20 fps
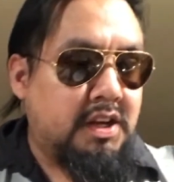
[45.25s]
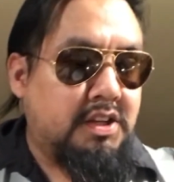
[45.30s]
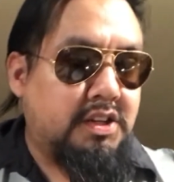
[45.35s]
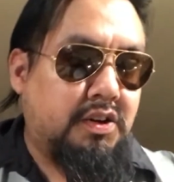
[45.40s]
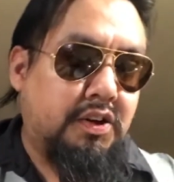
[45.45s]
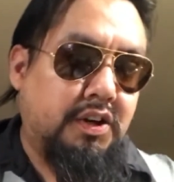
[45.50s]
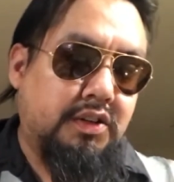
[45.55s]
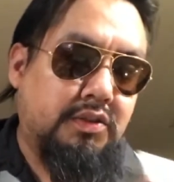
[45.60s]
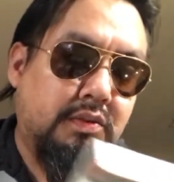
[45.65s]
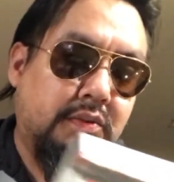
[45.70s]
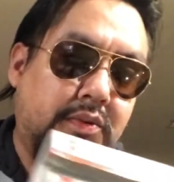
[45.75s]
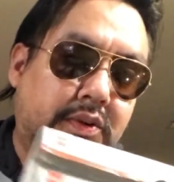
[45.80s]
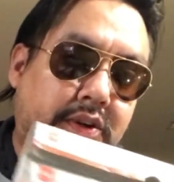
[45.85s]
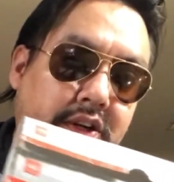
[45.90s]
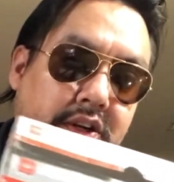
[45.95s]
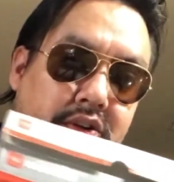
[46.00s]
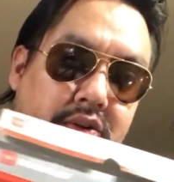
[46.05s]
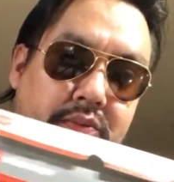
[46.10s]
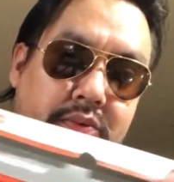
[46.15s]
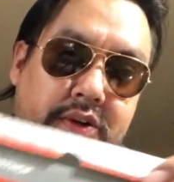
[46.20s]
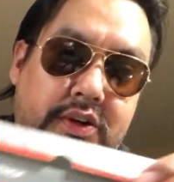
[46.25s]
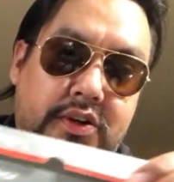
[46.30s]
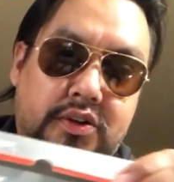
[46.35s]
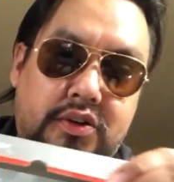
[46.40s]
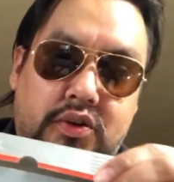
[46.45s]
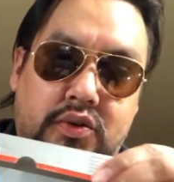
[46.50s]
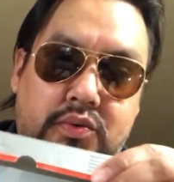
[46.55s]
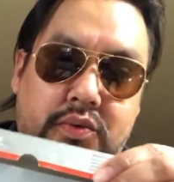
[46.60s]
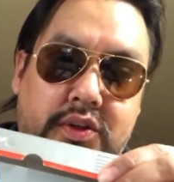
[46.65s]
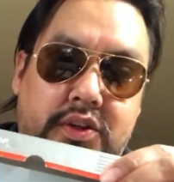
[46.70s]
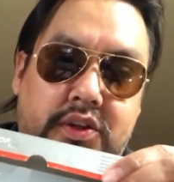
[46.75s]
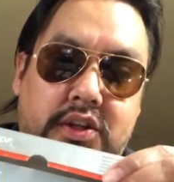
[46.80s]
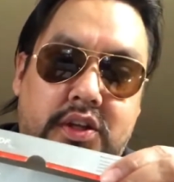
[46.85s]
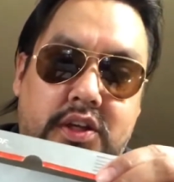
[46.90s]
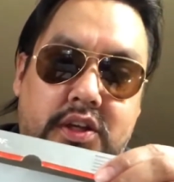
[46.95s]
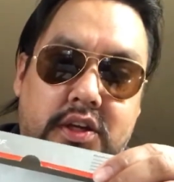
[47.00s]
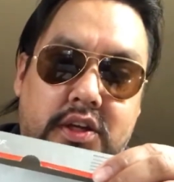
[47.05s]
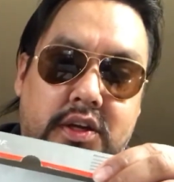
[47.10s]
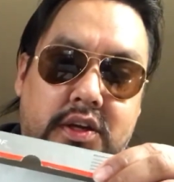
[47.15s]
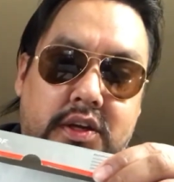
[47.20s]
So here's what we're gonna do. We're gonna go with
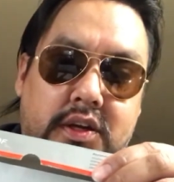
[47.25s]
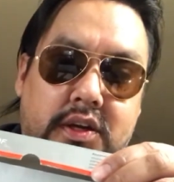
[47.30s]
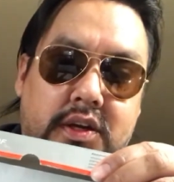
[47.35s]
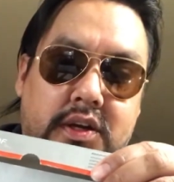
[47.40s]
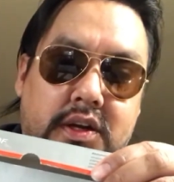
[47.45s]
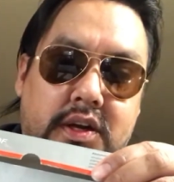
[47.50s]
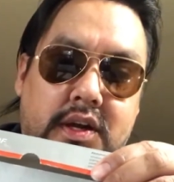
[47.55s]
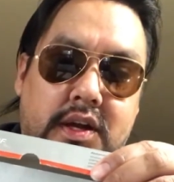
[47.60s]
the.